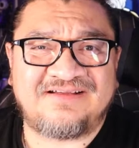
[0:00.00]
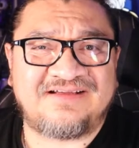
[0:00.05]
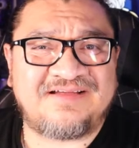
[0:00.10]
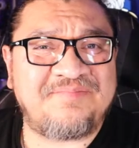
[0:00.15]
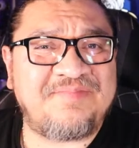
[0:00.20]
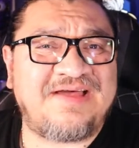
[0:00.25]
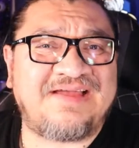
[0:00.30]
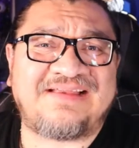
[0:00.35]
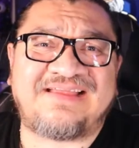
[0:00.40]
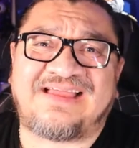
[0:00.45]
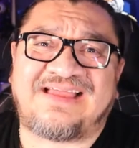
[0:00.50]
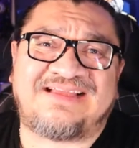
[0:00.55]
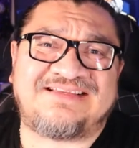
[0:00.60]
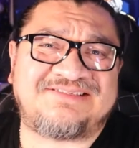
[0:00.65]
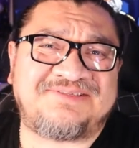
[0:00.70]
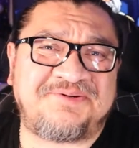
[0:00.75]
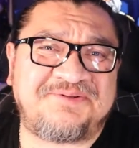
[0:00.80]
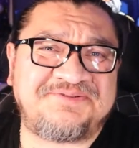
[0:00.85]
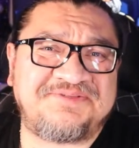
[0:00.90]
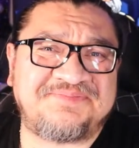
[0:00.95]
Come on,
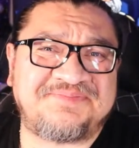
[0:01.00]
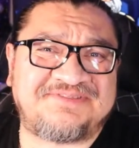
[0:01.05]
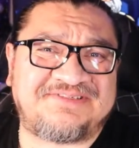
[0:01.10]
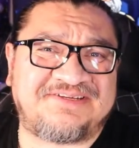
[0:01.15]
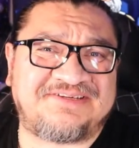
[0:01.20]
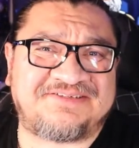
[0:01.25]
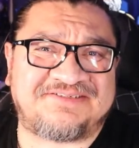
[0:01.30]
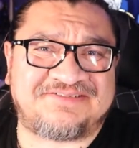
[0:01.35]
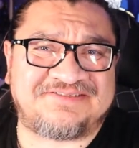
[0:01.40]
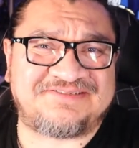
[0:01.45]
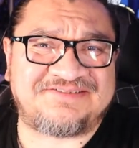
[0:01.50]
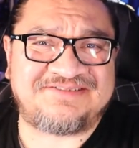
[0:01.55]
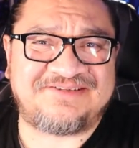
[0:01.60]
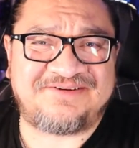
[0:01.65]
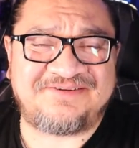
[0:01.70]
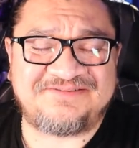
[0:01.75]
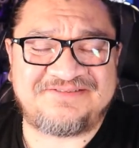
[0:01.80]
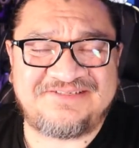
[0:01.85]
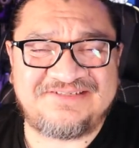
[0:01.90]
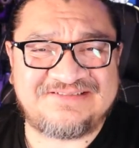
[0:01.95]
guys. Throw some stickers. You
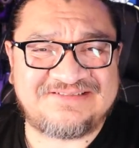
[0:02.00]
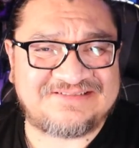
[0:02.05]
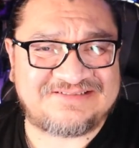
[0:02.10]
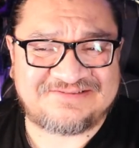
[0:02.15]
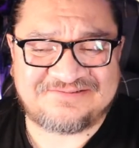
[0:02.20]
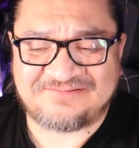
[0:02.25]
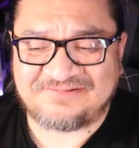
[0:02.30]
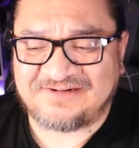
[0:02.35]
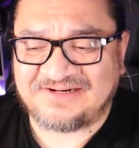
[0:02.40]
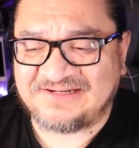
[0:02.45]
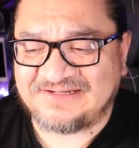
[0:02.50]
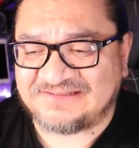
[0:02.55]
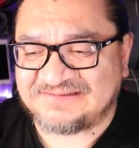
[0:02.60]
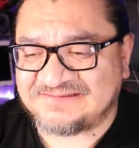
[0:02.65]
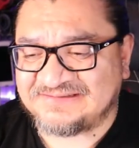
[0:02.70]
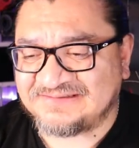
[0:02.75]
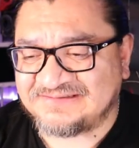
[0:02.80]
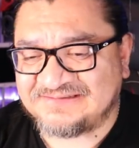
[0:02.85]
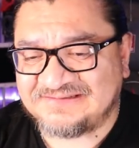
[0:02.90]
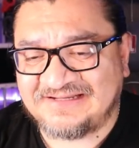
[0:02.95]
know, Jesus
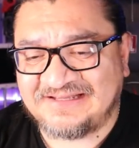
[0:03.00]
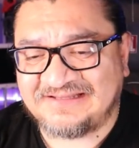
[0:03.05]
Christ. It's